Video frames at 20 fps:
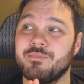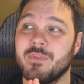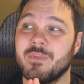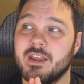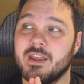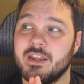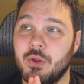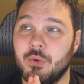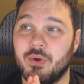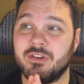
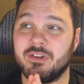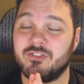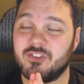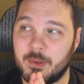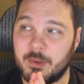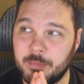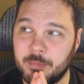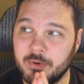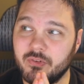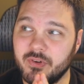You can
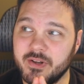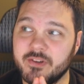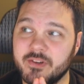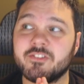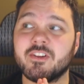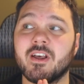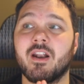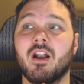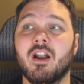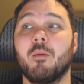typically
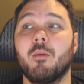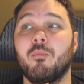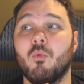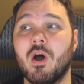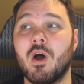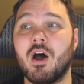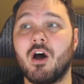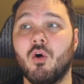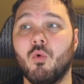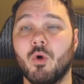set it up
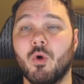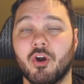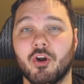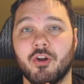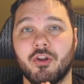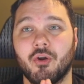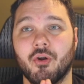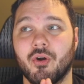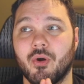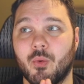well where
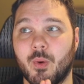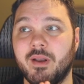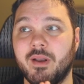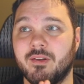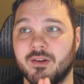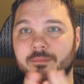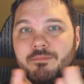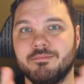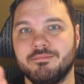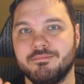you're going
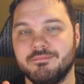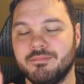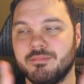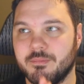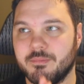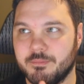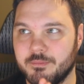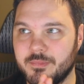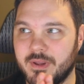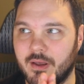to
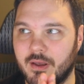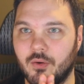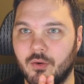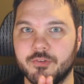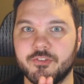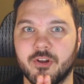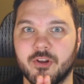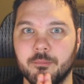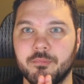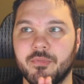kill
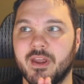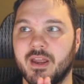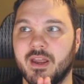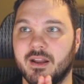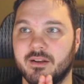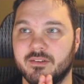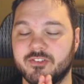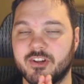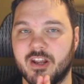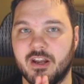something
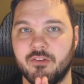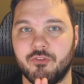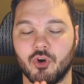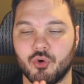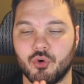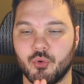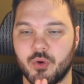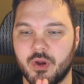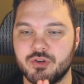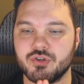and save your
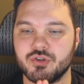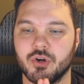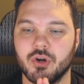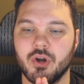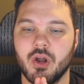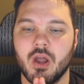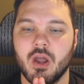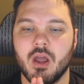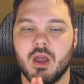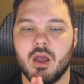creature.
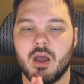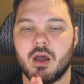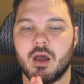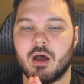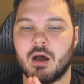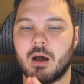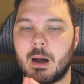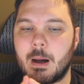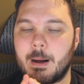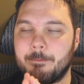
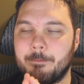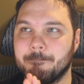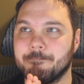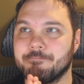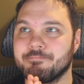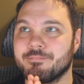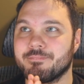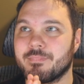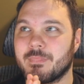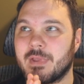
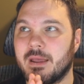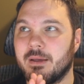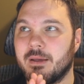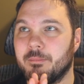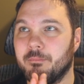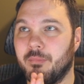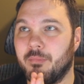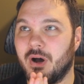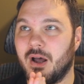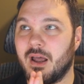
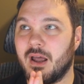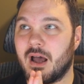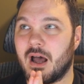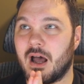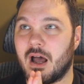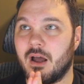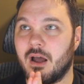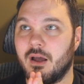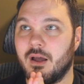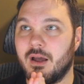But
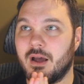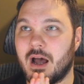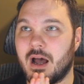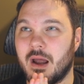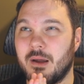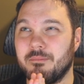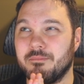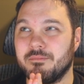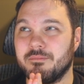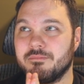
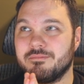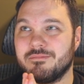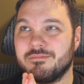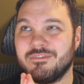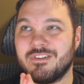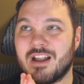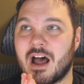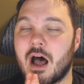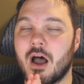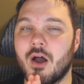I'm
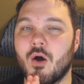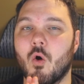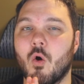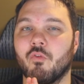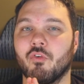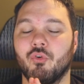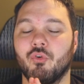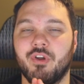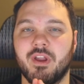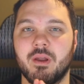not
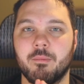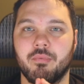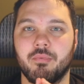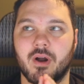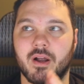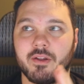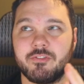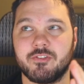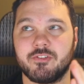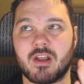overly
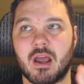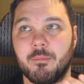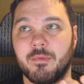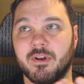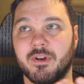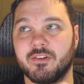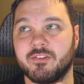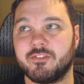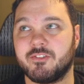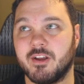impressed. I'm going
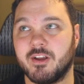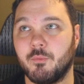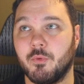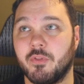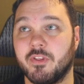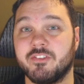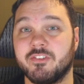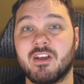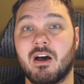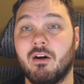to stick with
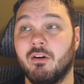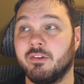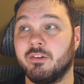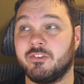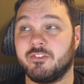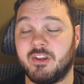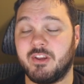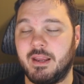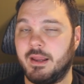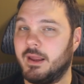a solid
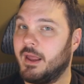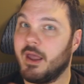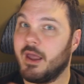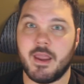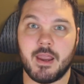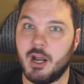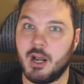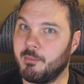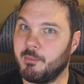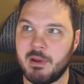C.
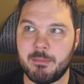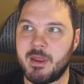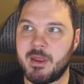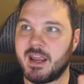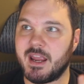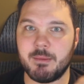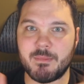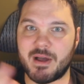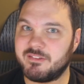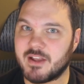It'll be
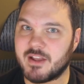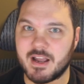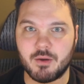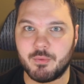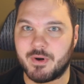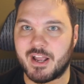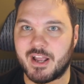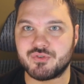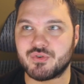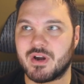making my deck
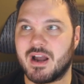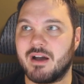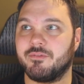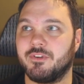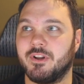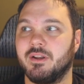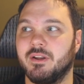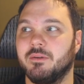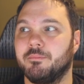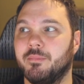when I draft
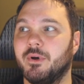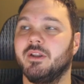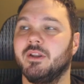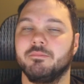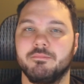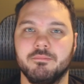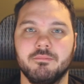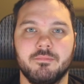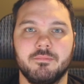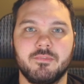it, but
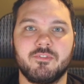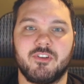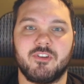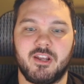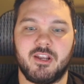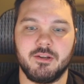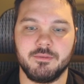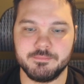C.